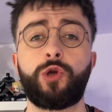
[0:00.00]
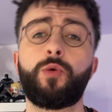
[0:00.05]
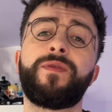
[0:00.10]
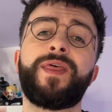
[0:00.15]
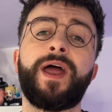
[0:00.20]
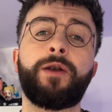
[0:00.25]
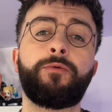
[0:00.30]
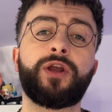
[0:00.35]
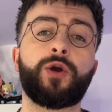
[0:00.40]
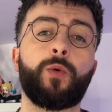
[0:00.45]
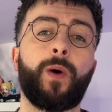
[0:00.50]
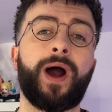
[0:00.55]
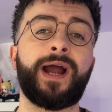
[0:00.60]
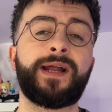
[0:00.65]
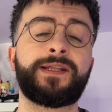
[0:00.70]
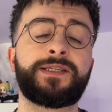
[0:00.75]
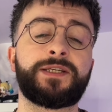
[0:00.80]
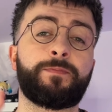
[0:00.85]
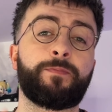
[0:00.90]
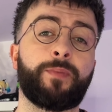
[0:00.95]
are then
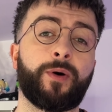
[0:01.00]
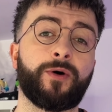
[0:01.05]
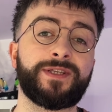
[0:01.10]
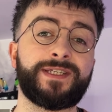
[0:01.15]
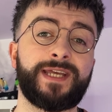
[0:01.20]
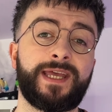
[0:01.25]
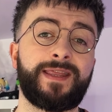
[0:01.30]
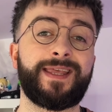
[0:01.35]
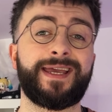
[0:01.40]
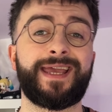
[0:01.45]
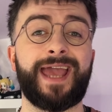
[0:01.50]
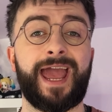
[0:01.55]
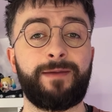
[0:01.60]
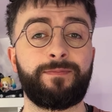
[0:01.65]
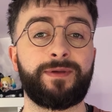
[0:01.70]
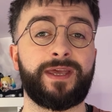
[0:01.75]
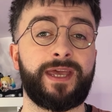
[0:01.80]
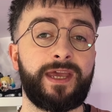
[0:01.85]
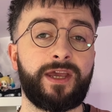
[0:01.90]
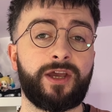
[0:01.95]
required to put in the
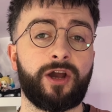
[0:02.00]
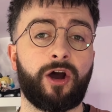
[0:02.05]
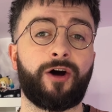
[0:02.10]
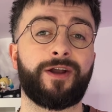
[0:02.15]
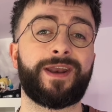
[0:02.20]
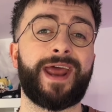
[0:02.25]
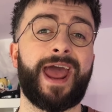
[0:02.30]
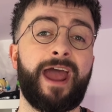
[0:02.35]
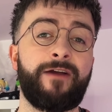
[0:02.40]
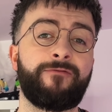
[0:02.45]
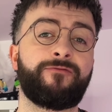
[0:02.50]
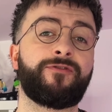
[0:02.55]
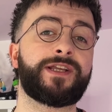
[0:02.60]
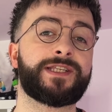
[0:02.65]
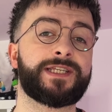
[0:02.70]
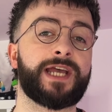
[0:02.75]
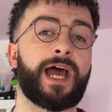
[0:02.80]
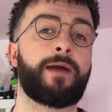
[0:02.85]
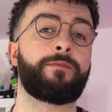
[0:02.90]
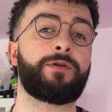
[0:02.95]
game keycard every
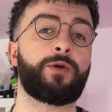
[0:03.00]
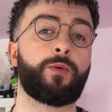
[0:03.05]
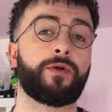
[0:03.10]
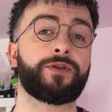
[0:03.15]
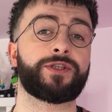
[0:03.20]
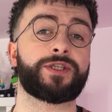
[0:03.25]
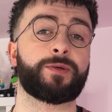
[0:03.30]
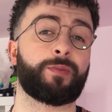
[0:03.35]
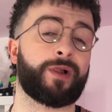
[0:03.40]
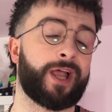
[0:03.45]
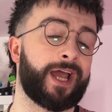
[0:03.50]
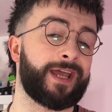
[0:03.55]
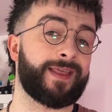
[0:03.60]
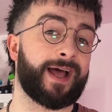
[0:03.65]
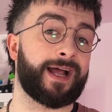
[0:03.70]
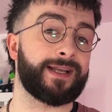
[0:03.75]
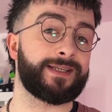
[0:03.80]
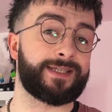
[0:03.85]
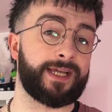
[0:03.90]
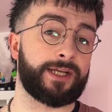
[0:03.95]
time you want to play
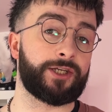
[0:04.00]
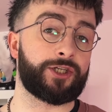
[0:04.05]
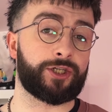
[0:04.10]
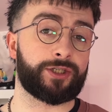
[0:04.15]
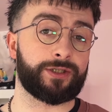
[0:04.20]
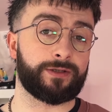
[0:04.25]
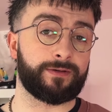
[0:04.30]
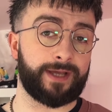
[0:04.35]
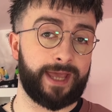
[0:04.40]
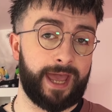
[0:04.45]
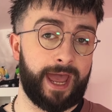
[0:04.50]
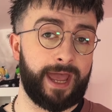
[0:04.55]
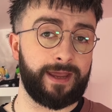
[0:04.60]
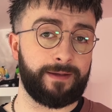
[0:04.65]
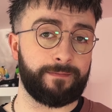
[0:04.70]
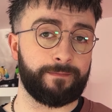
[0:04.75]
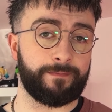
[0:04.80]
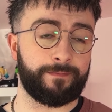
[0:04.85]
that digital game.